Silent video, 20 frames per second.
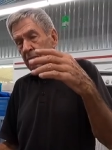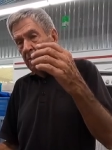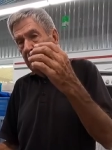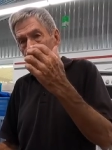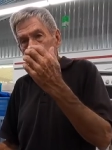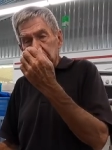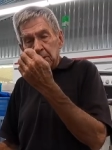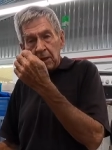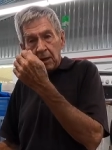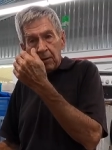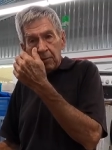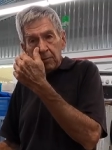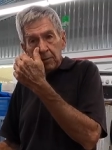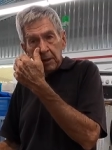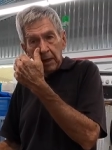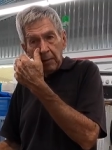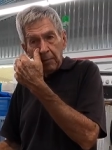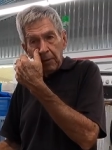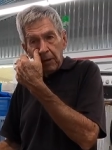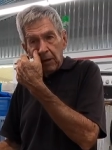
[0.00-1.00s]
that's a long
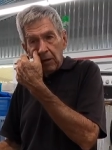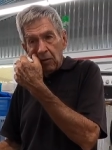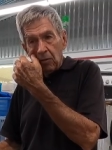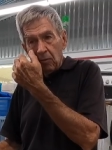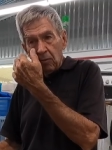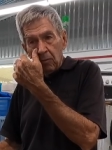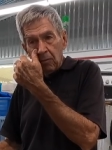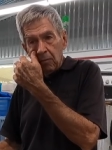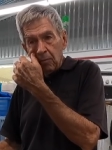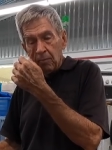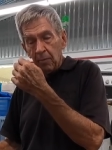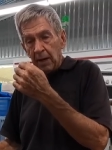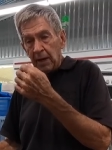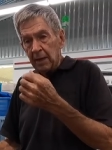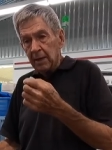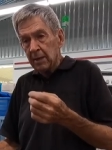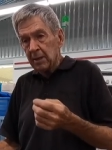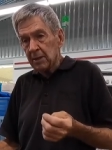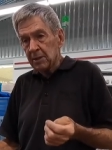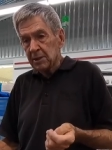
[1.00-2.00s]
time ago.
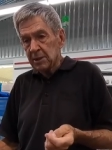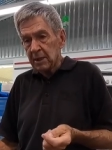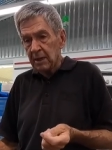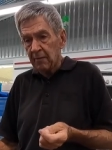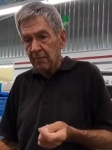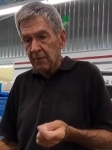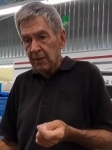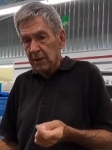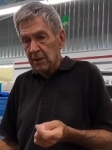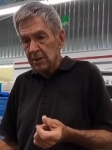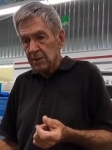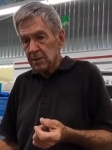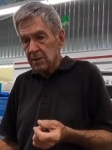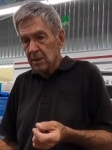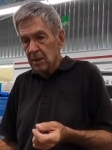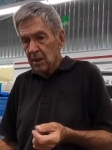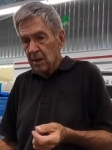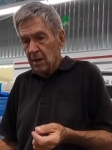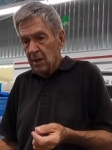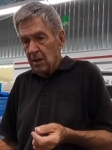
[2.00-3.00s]
Back in the
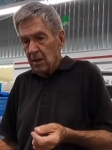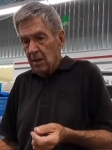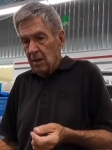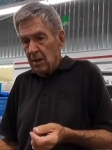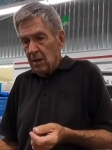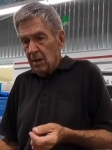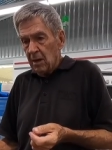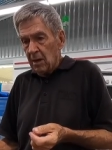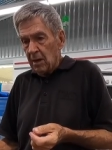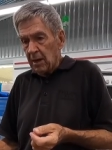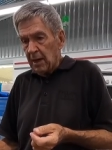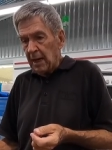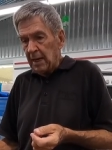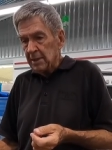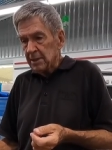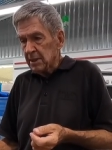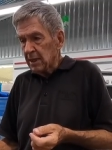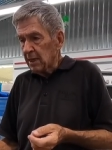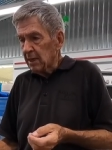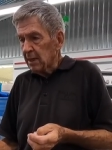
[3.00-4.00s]
seventies, a
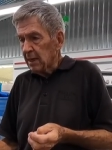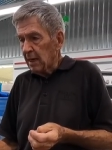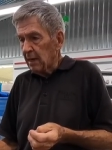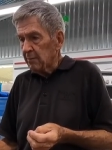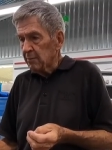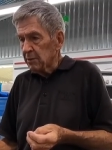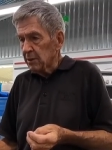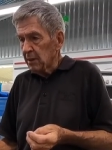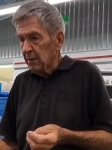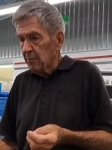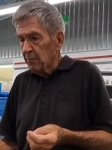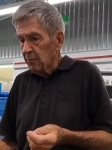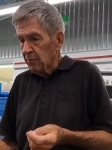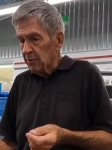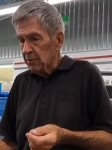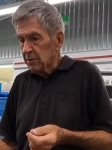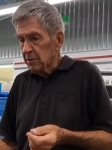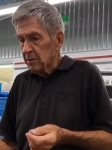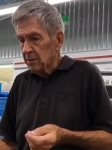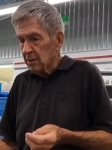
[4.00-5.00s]
nine second time slip
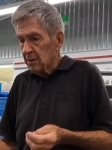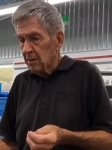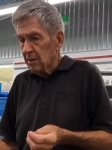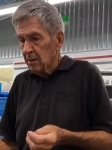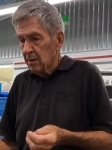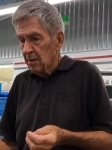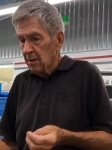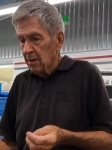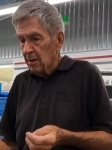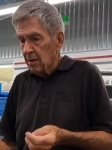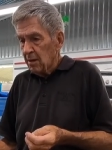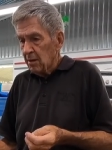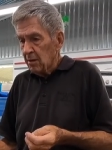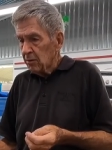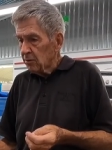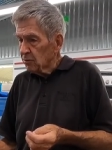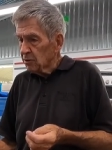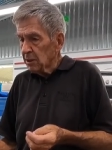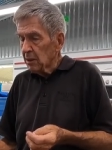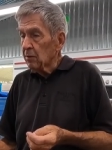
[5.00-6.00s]
was that's
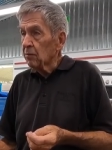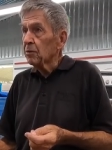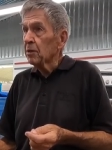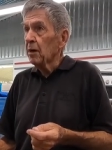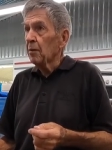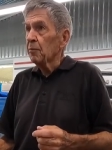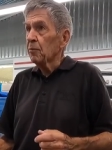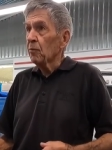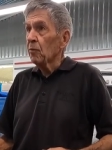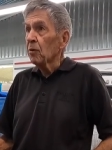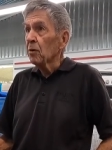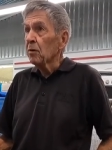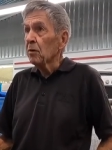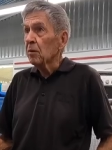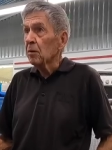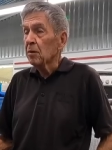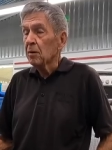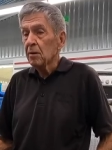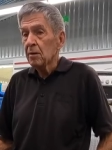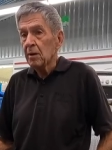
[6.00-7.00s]
moving. You sit on top of the
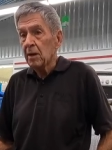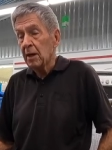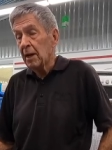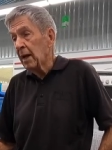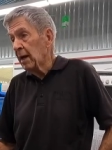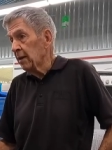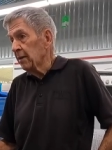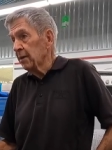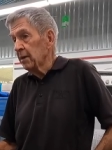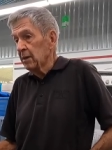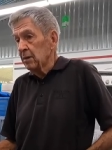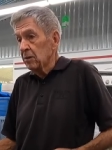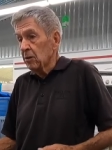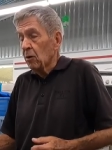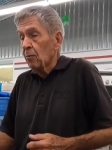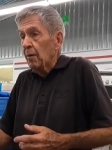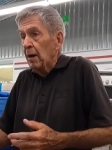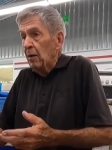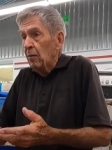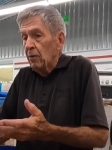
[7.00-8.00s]
world. Right. And now then, you
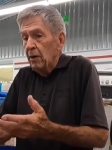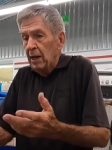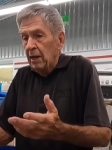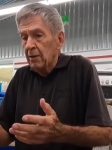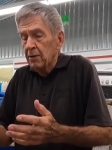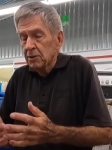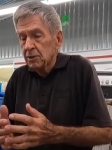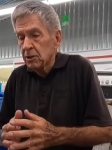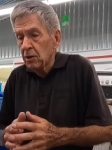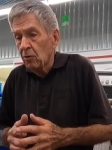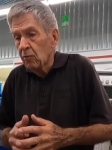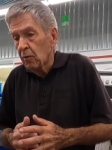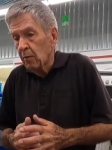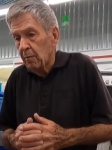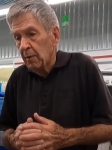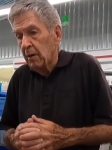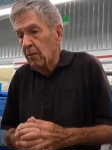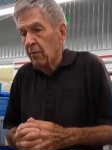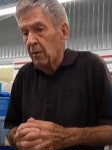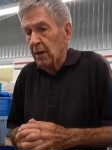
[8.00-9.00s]
go buy one out of the
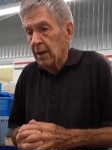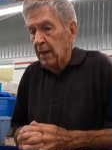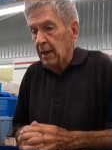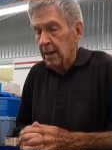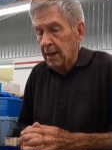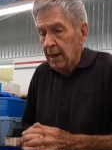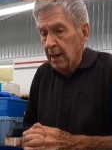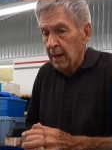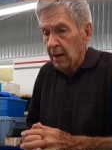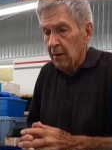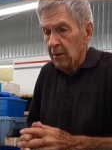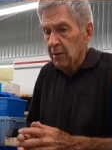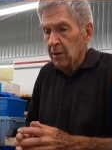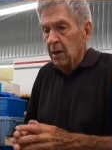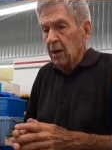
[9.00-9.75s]
showroom and they run that now.